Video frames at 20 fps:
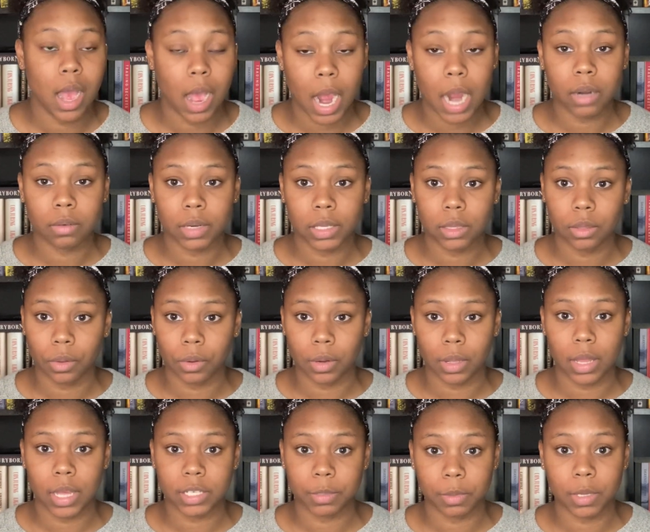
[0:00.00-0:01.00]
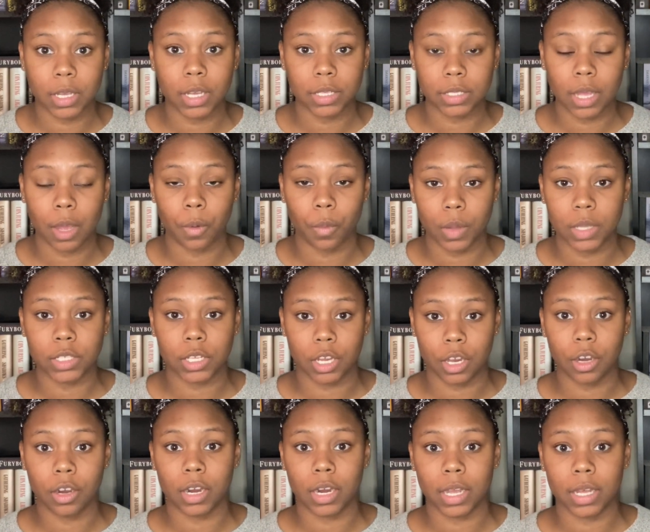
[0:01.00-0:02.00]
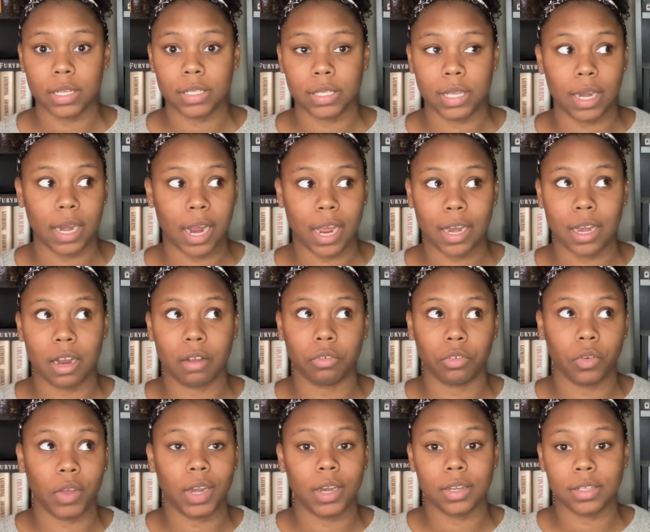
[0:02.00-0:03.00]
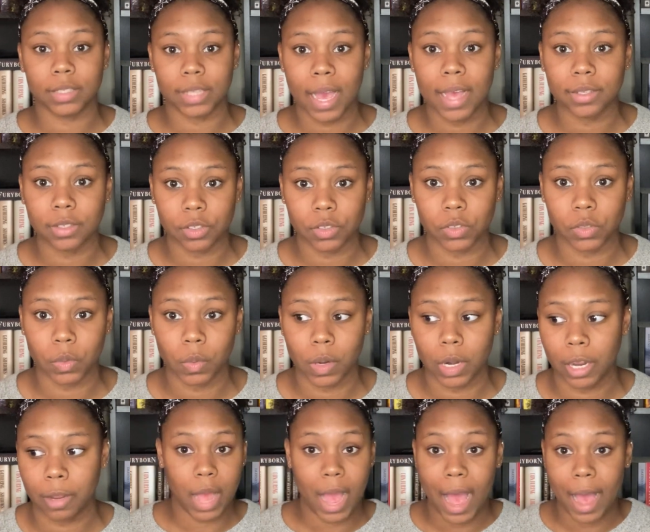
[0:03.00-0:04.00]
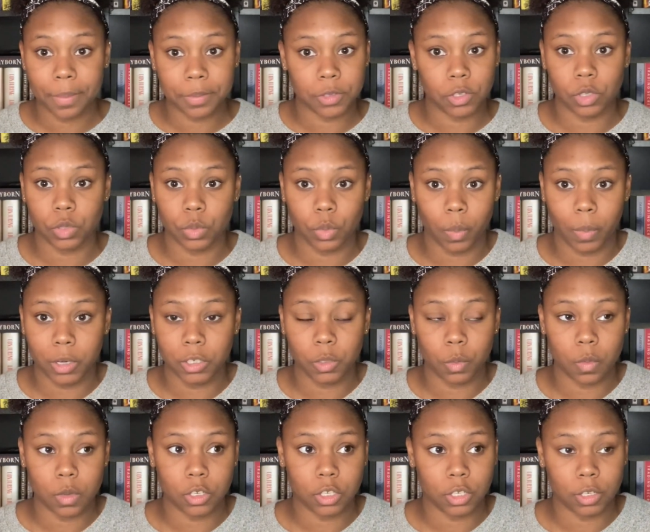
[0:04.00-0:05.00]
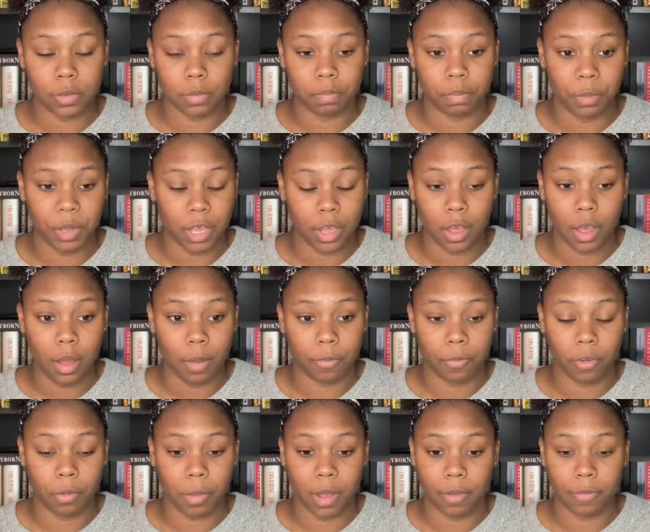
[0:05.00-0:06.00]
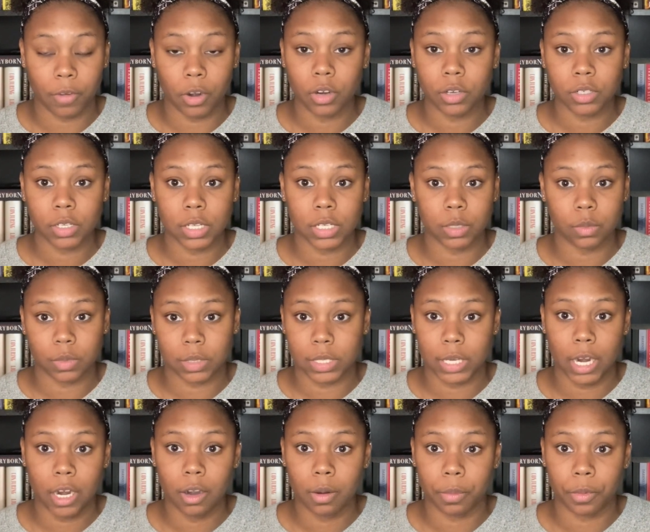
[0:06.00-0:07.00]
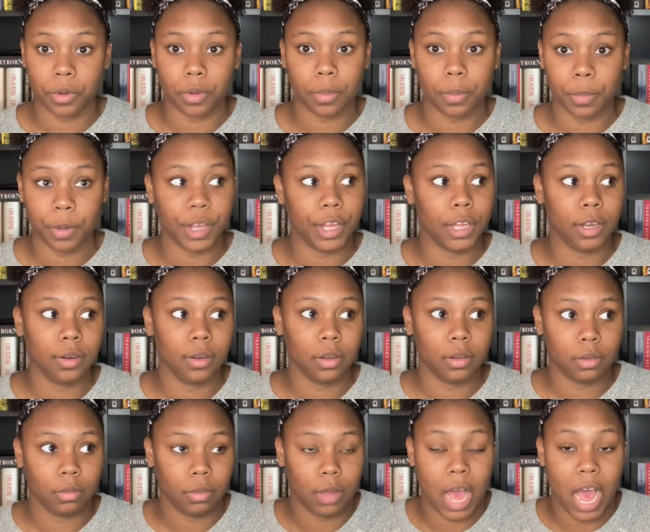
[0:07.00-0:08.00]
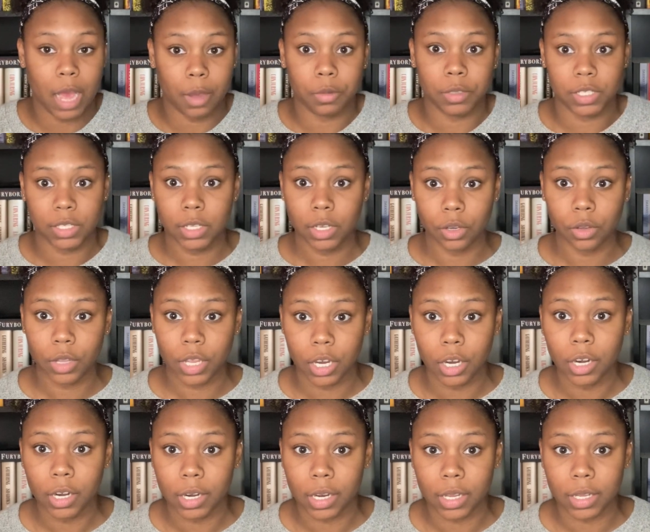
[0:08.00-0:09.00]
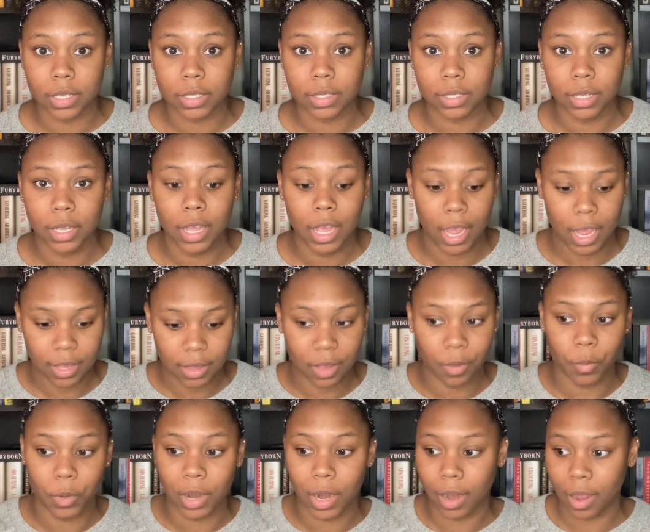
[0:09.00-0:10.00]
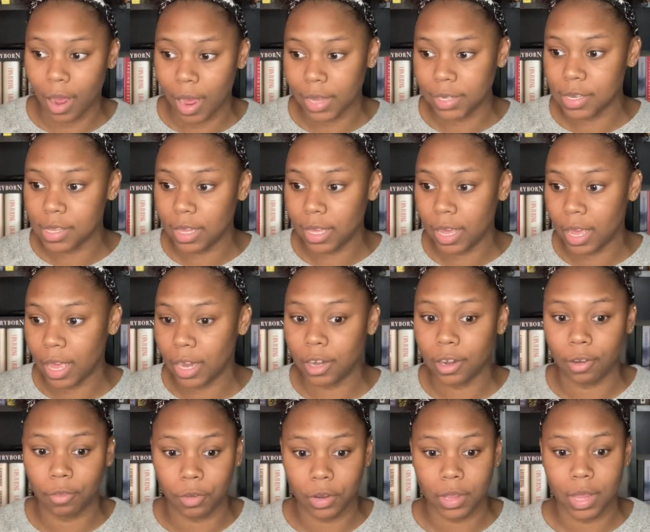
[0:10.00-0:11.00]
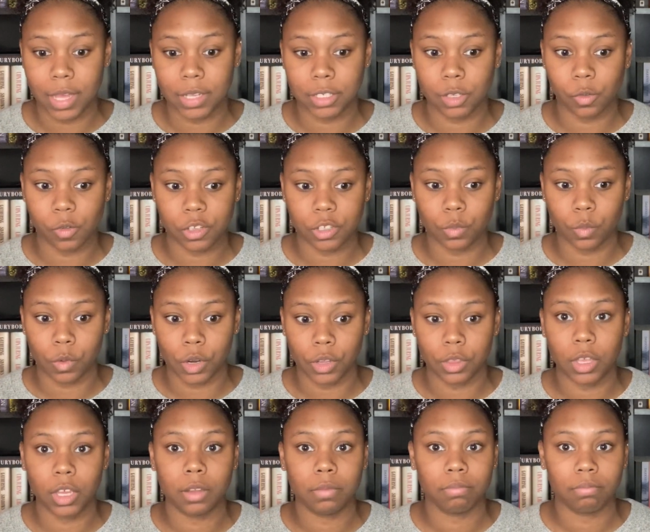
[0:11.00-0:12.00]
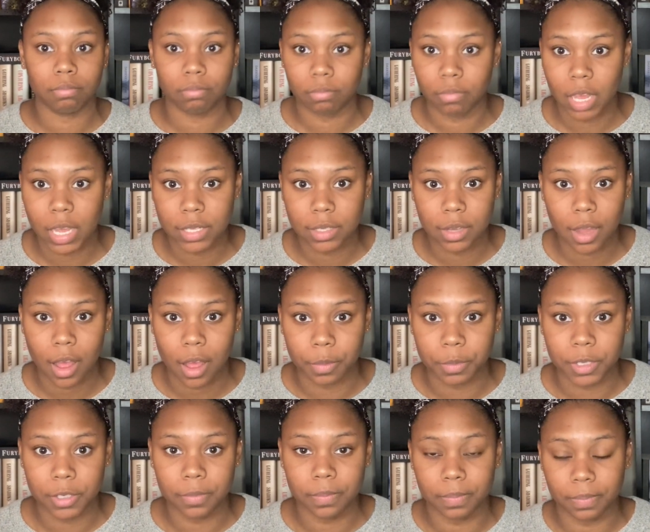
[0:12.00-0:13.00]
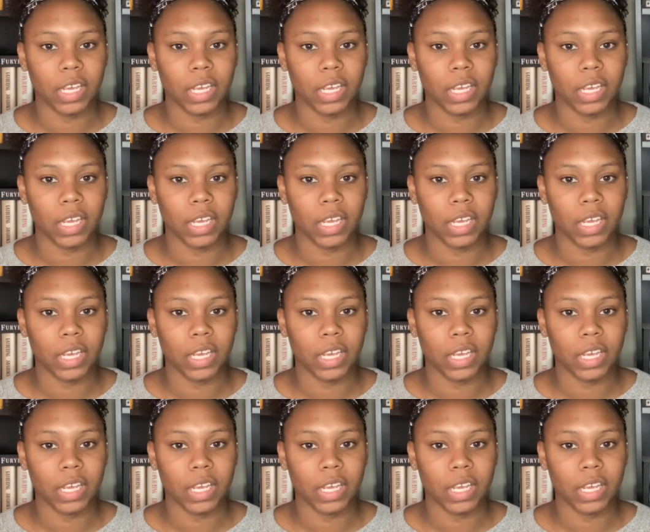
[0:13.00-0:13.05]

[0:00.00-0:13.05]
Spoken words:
I read Throne of Glass because I was curious and I had never read an assassin story. Absolute worst one to pick up for my first because it was terrible, but I was still curious. And then when I got to the end and realized it wasn't worth it, I stopped.